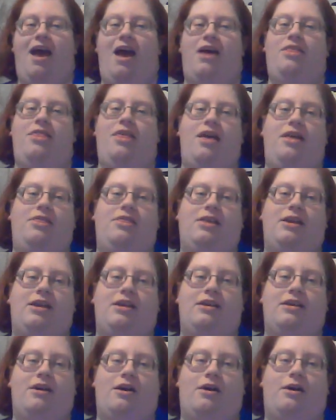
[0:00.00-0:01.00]
And then
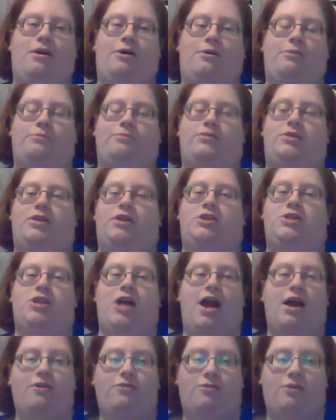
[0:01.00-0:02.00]
the
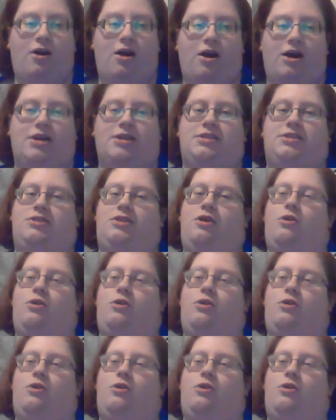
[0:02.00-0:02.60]
Jack Frost,